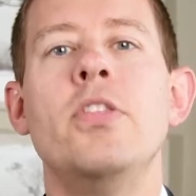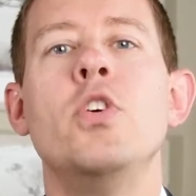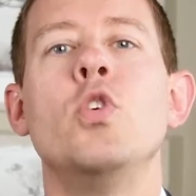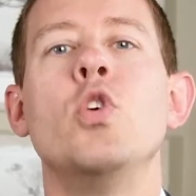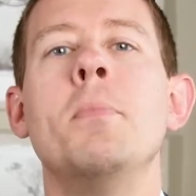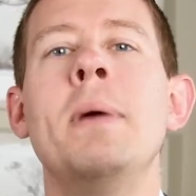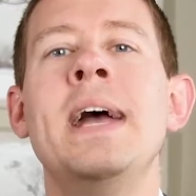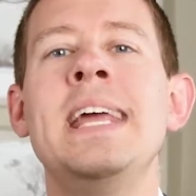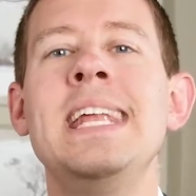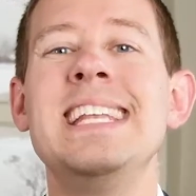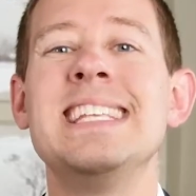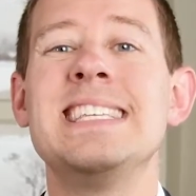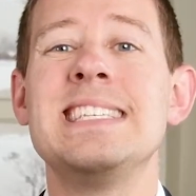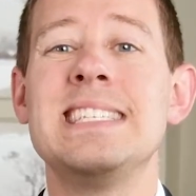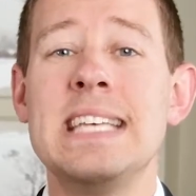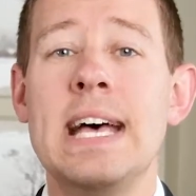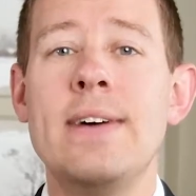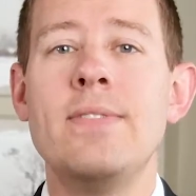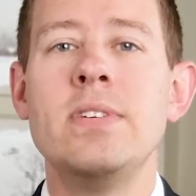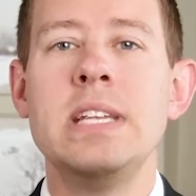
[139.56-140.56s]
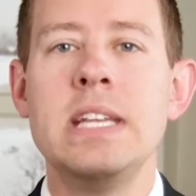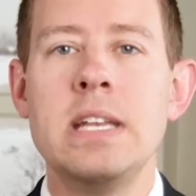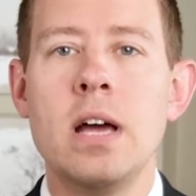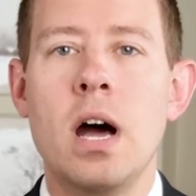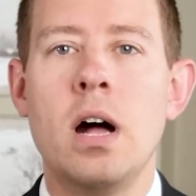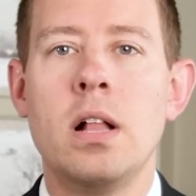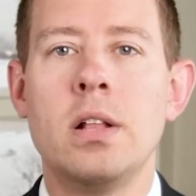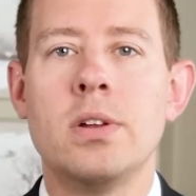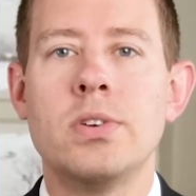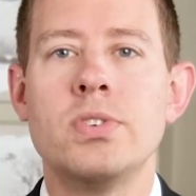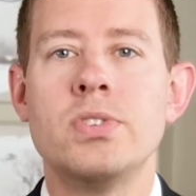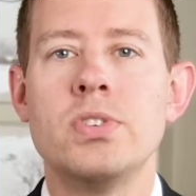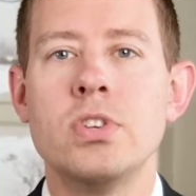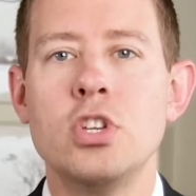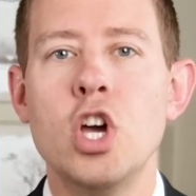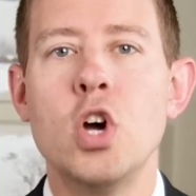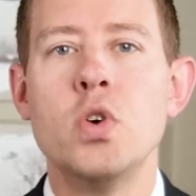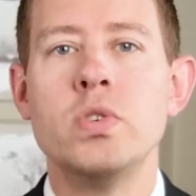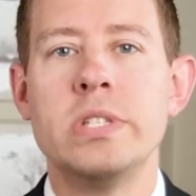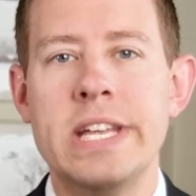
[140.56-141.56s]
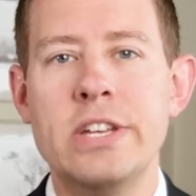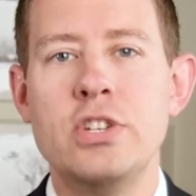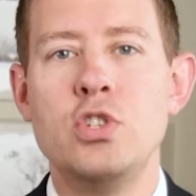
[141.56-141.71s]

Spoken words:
The remaining $70 goes